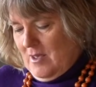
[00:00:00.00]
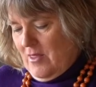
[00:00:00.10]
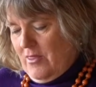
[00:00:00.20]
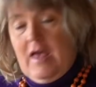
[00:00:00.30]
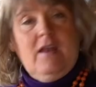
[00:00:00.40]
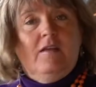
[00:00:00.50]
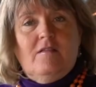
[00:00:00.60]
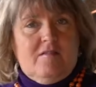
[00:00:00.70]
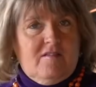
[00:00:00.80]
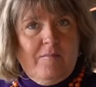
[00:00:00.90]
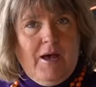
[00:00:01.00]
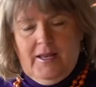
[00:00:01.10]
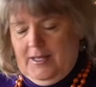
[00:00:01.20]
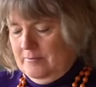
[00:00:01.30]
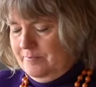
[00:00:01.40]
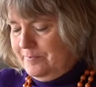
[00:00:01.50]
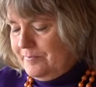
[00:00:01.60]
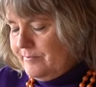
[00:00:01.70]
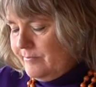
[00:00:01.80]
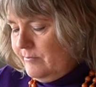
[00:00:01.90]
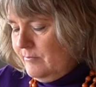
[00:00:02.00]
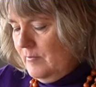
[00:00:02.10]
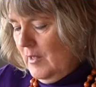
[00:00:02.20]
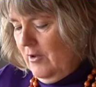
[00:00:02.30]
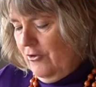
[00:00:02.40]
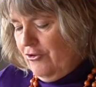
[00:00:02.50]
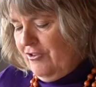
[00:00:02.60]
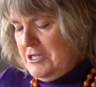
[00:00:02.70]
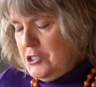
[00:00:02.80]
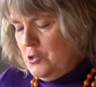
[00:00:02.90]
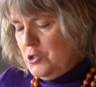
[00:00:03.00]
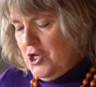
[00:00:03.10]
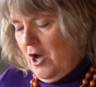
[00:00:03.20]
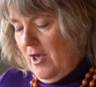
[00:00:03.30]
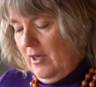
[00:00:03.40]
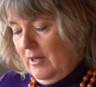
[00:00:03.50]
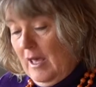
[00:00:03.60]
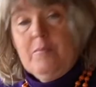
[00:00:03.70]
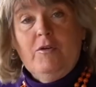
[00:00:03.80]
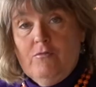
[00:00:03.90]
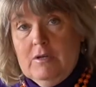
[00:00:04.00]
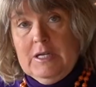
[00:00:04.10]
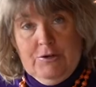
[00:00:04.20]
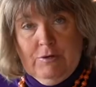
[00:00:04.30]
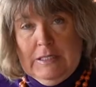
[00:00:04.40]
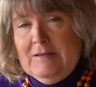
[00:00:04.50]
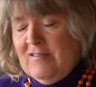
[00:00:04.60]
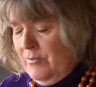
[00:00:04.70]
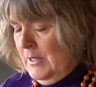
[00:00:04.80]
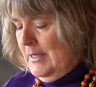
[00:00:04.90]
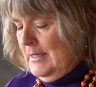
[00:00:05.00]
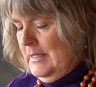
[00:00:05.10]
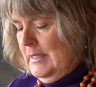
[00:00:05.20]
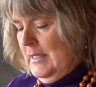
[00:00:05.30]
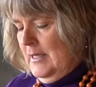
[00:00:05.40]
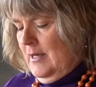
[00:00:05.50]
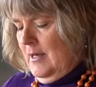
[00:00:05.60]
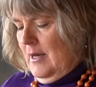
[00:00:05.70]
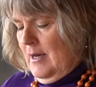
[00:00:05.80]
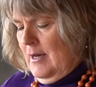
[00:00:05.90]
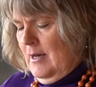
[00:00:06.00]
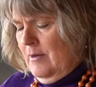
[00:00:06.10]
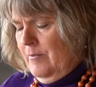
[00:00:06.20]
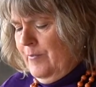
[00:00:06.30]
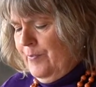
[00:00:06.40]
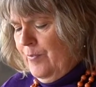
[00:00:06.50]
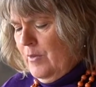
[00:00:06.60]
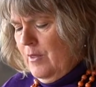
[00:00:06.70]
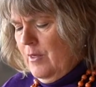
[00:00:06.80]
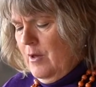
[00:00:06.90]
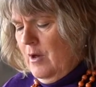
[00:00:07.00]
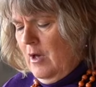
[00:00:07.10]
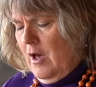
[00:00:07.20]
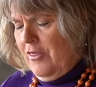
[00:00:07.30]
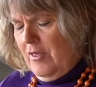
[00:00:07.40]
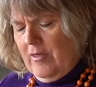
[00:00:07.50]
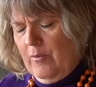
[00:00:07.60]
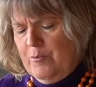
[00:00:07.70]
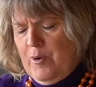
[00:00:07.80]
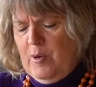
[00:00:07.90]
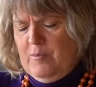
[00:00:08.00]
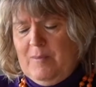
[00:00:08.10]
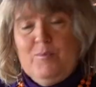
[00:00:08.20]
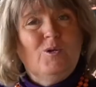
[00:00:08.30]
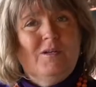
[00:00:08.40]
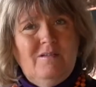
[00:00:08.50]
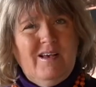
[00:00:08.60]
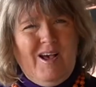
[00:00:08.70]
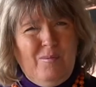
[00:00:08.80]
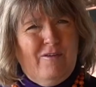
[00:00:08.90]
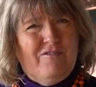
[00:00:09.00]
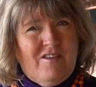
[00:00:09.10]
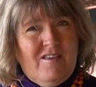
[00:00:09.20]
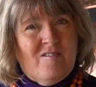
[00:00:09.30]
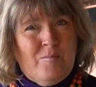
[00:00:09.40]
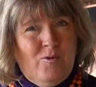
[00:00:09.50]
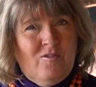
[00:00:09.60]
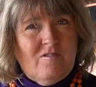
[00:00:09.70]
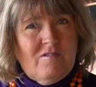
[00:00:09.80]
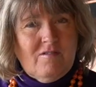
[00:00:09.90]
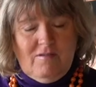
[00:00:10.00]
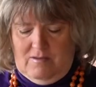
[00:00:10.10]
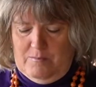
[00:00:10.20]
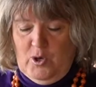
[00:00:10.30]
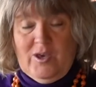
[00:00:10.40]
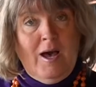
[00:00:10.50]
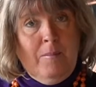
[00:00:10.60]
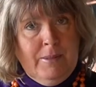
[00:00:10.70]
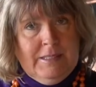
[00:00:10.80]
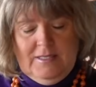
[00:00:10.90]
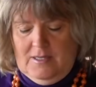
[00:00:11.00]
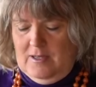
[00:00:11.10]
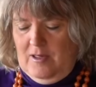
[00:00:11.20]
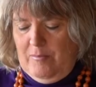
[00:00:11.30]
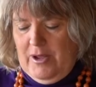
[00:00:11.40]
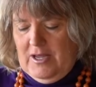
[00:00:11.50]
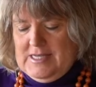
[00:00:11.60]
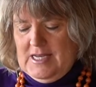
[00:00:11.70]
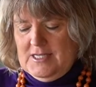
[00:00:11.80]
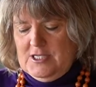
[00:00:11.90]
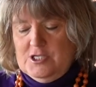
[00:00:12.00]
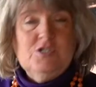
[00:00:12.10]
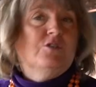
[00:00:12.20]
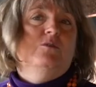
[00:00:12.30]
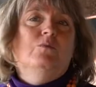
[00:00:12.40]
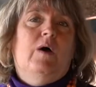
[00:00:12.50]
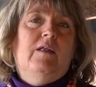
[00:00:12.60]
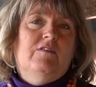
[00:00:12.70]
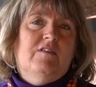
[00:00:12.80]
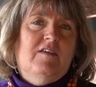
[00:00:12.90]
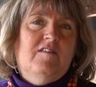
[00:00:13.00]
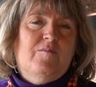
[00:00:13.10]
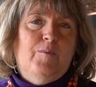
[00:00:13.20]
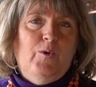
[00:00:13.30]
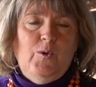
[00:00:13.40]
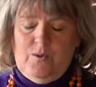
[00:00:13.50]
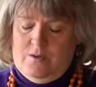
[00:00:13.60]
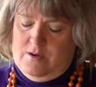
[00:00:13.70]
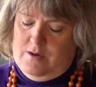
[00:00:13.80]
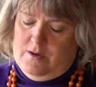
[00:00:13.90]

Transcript: then it's some honey. Traditional chai can be really, really sweet. I think they would probably put a couple of teaspoons per cup, but I tend to just do 1 teaspoon